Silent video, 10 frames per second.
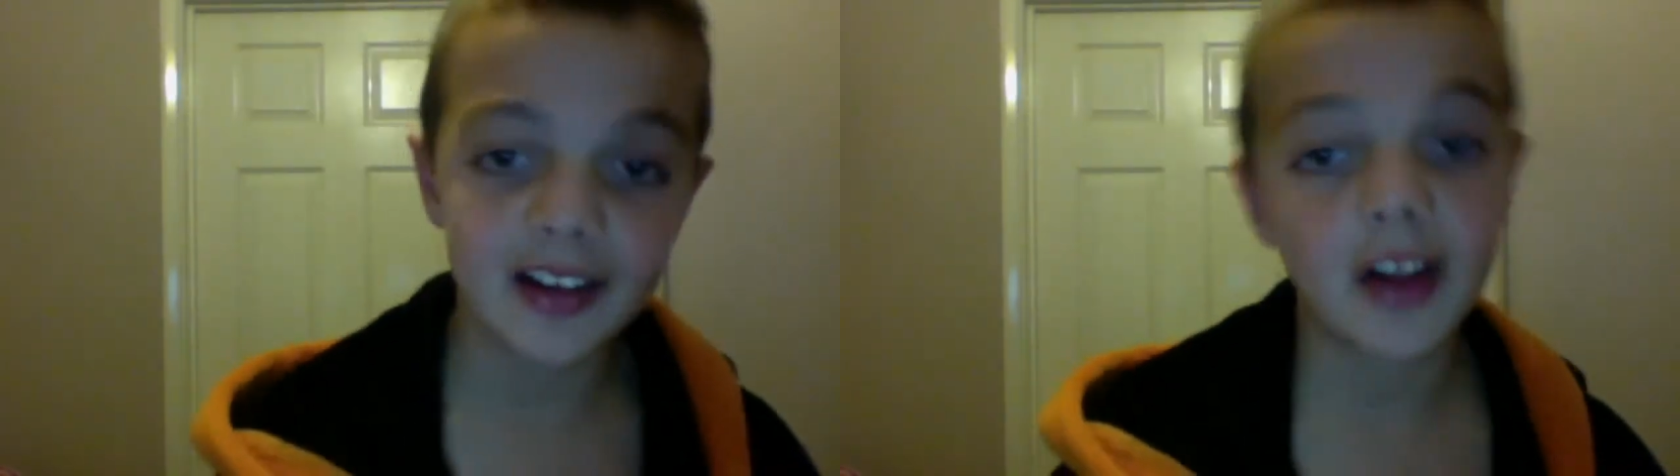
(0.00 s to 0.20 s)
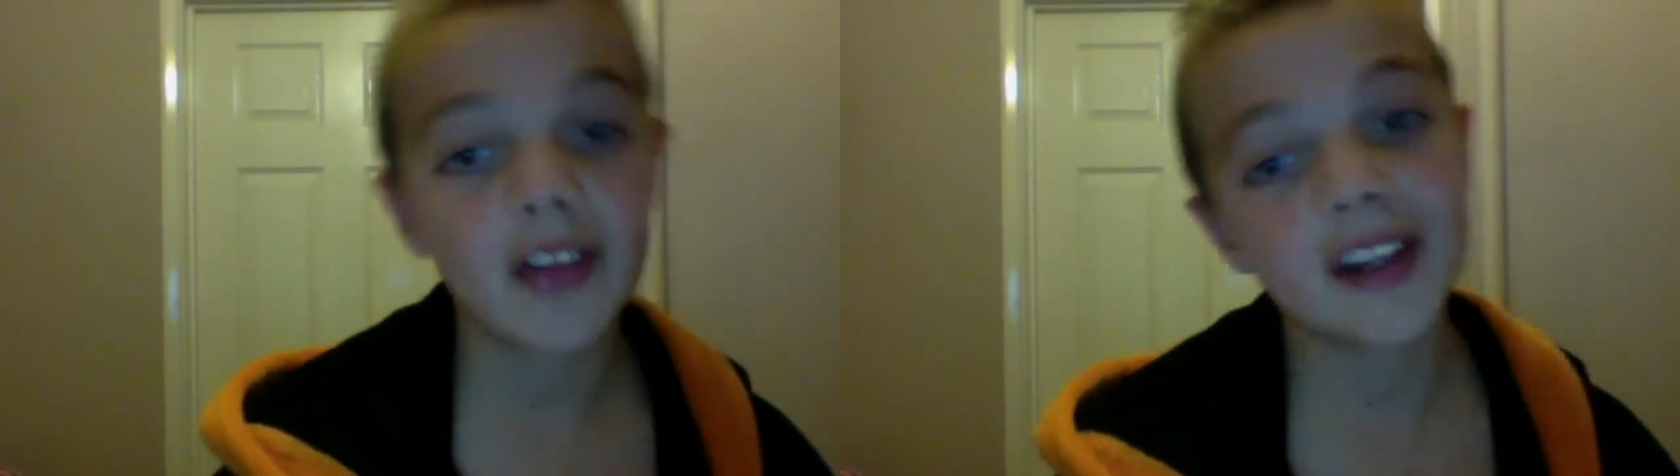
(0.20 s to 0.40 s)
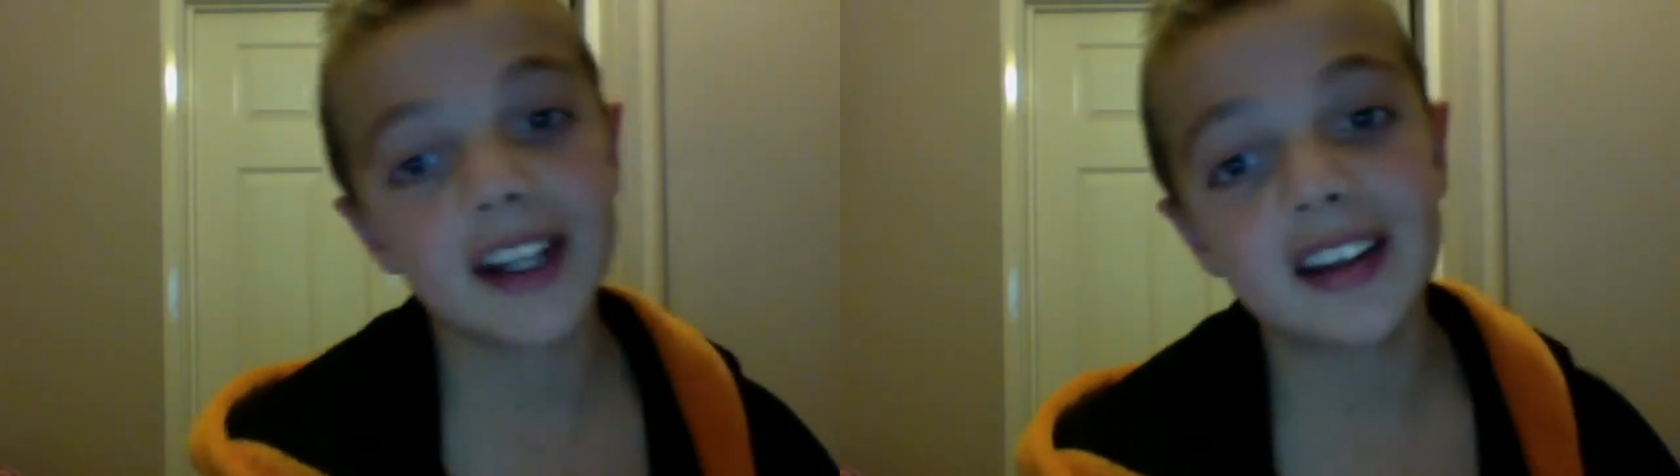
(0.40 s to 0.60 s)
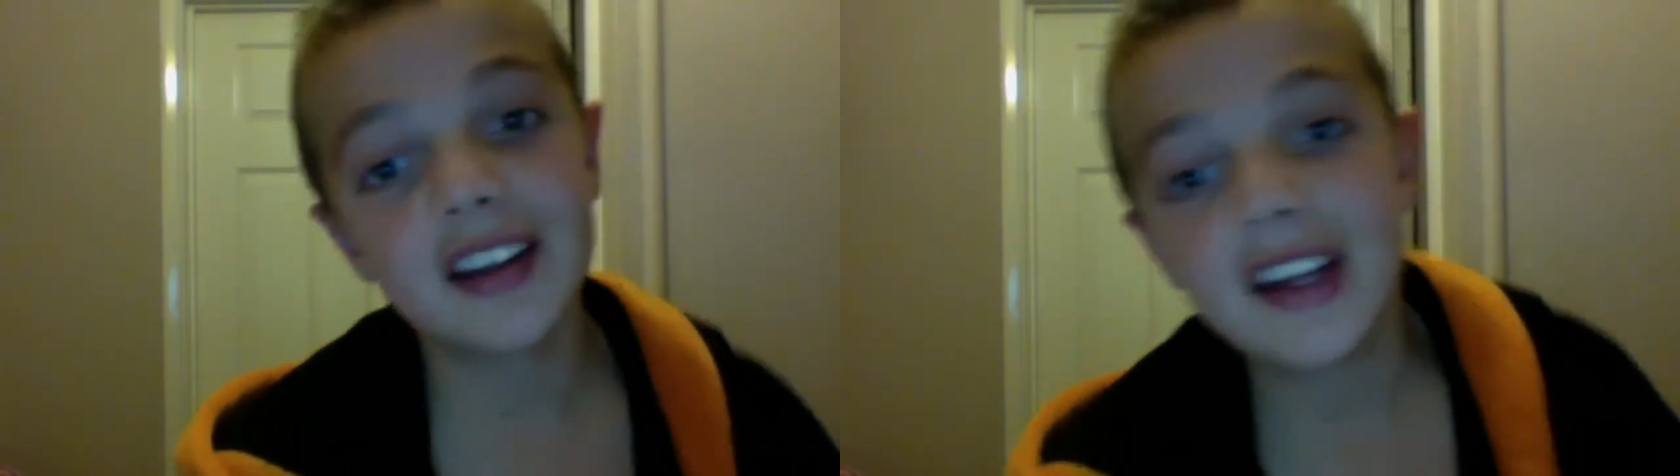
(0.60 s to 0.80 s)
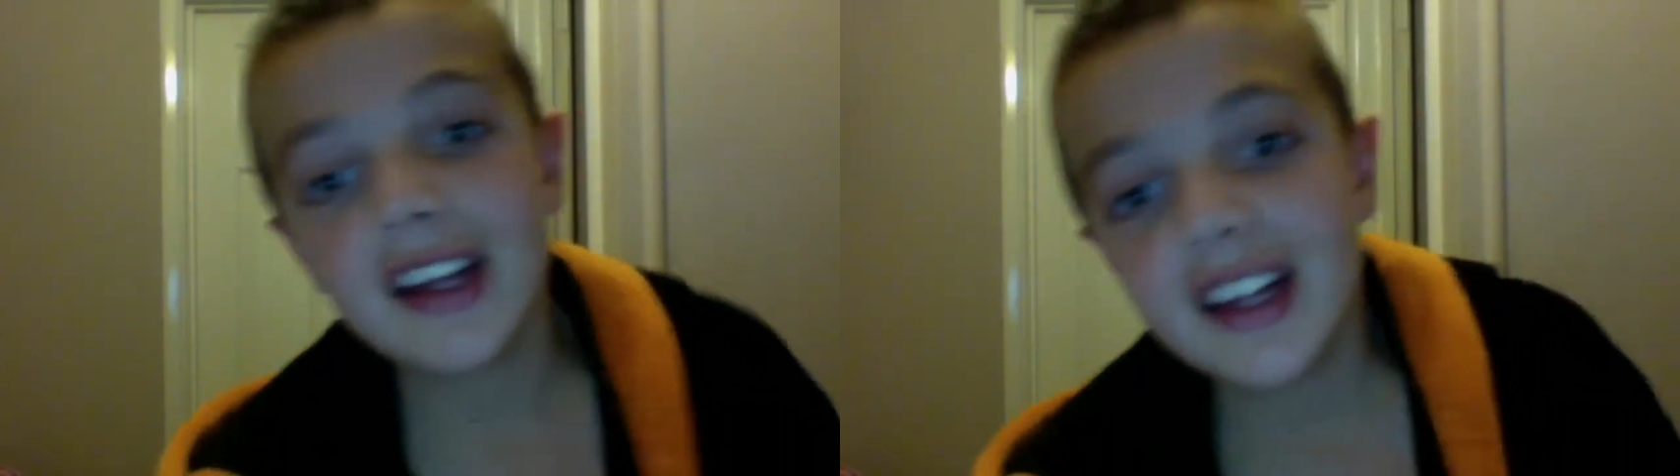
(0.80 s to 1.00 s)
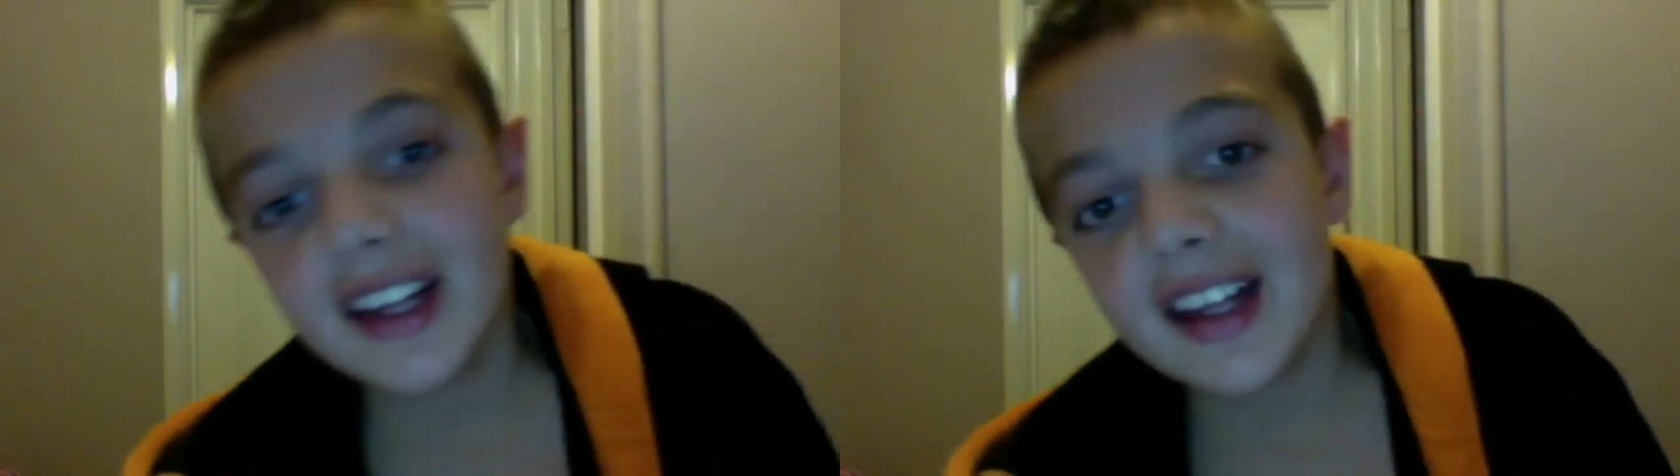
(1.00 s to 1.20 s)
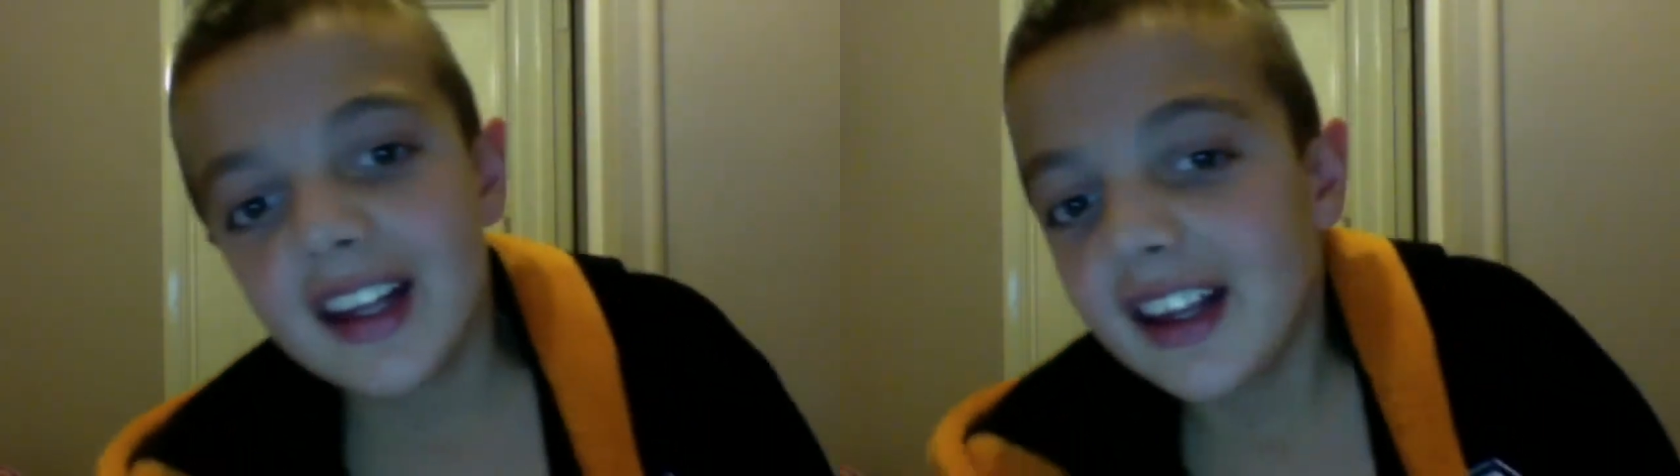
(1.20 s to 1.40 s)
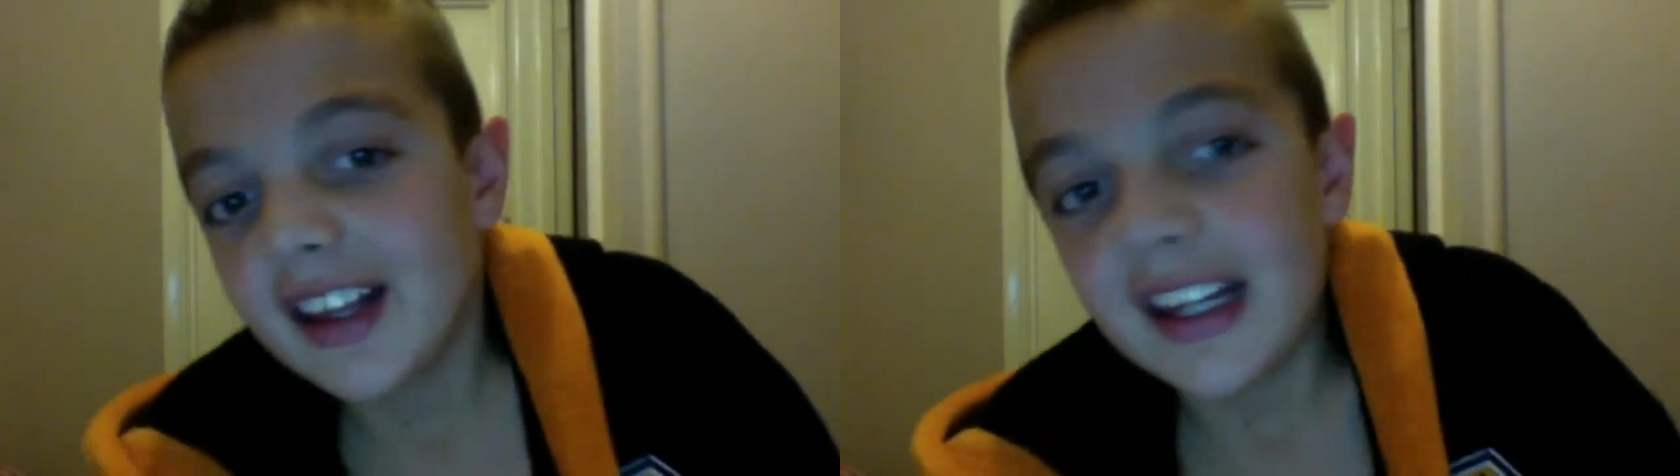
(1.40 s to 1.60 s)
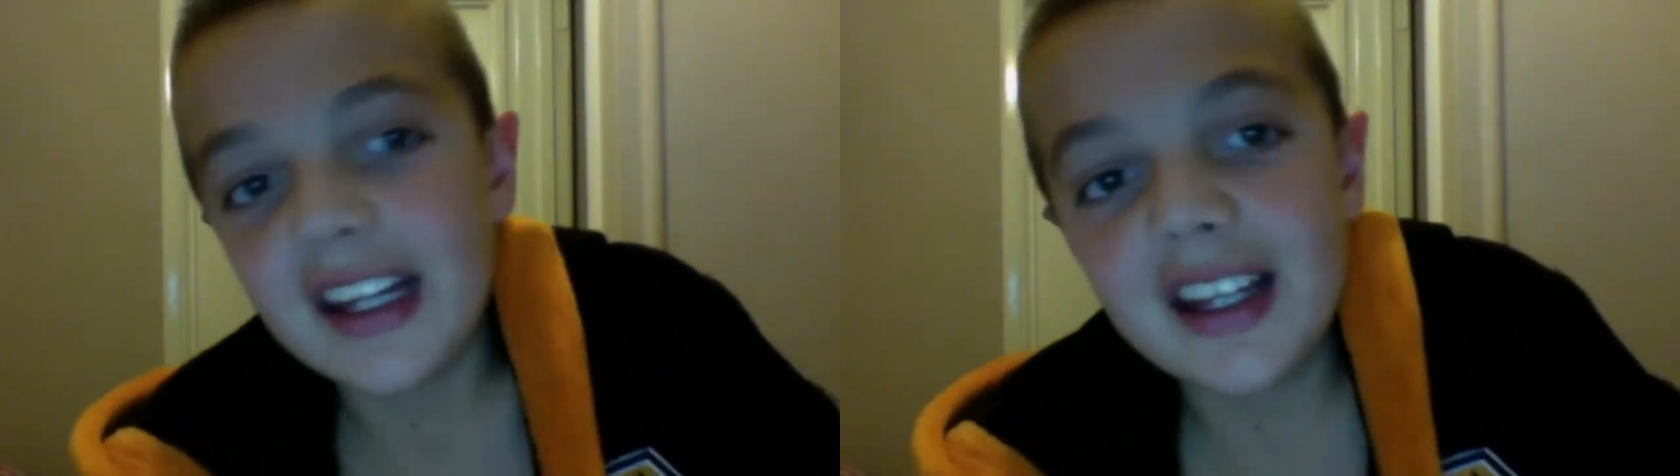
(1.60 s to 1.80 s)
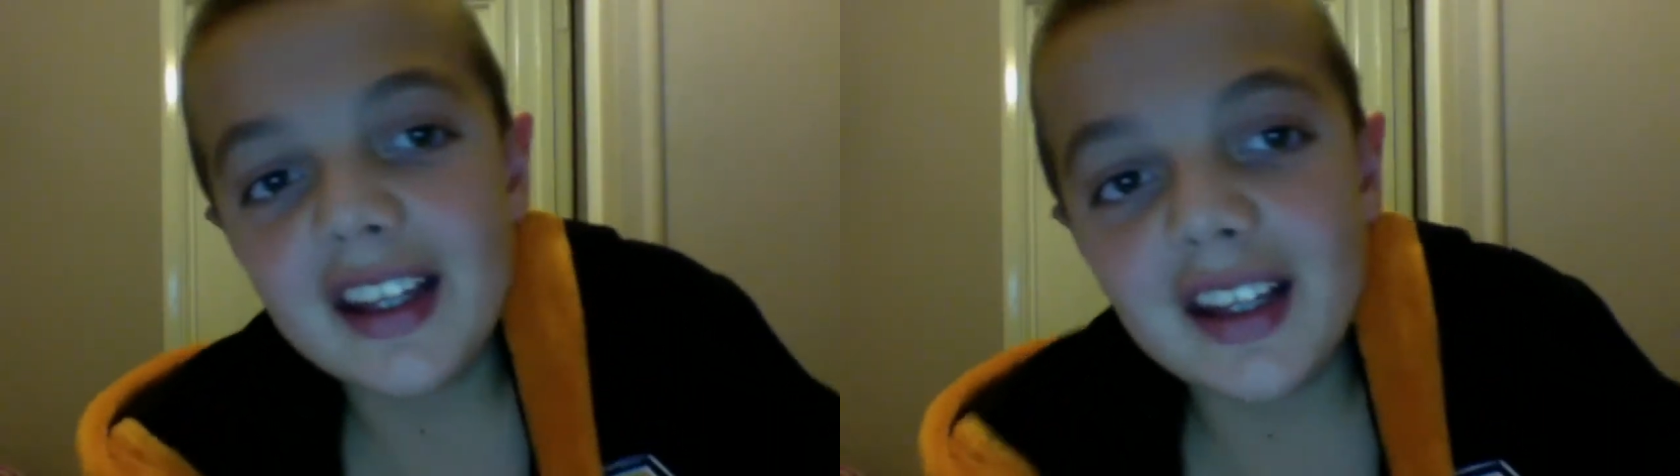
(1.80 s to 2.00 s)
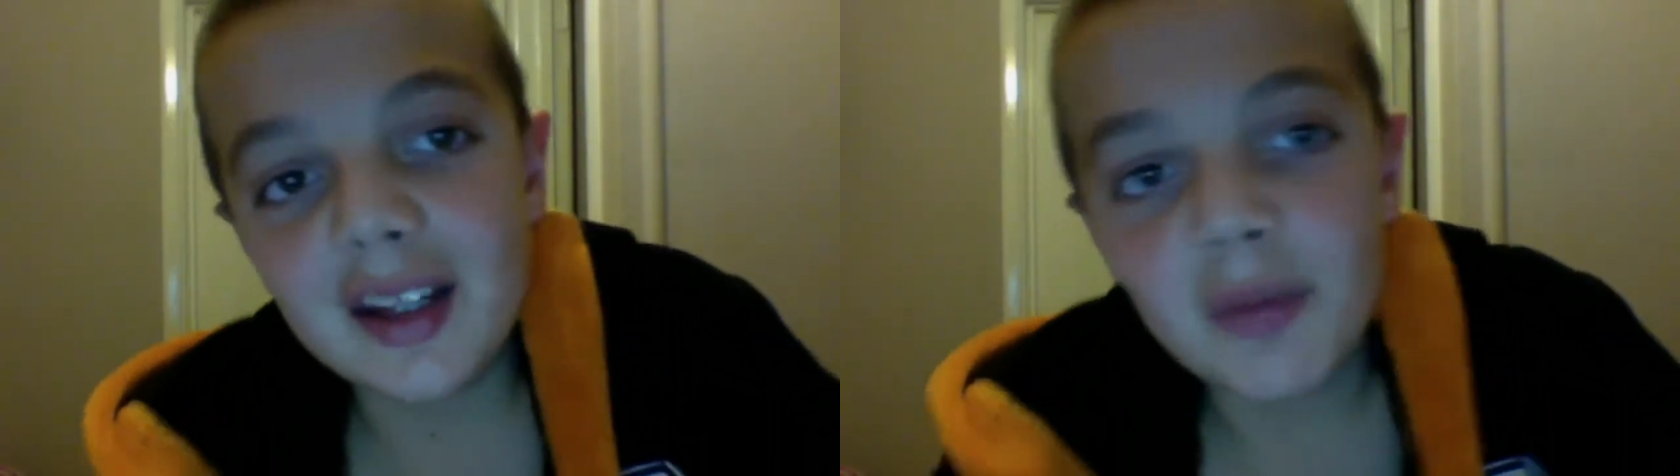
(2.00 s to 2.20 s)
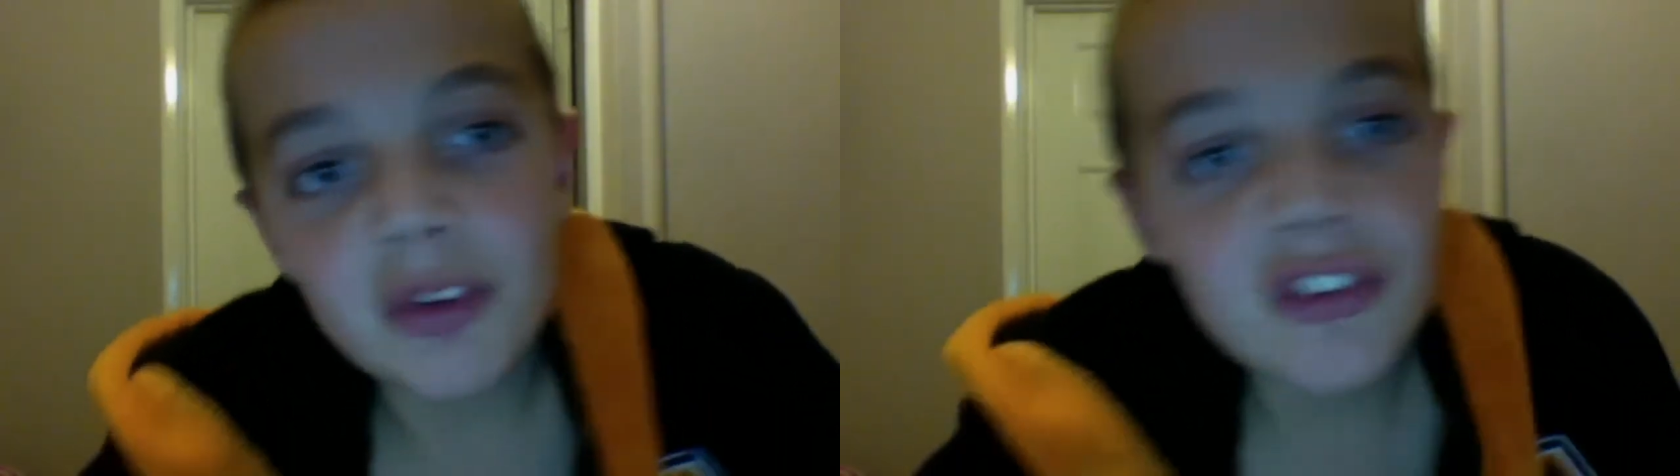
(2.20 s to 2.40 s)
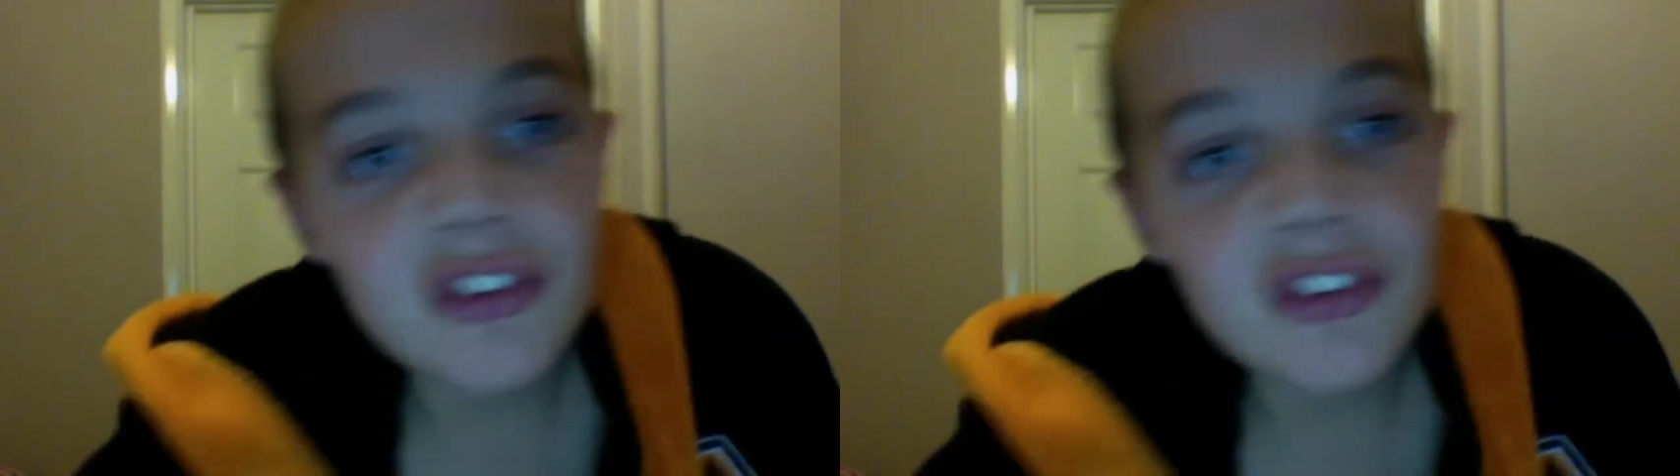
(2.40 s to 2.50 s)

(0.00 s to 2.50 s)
think it was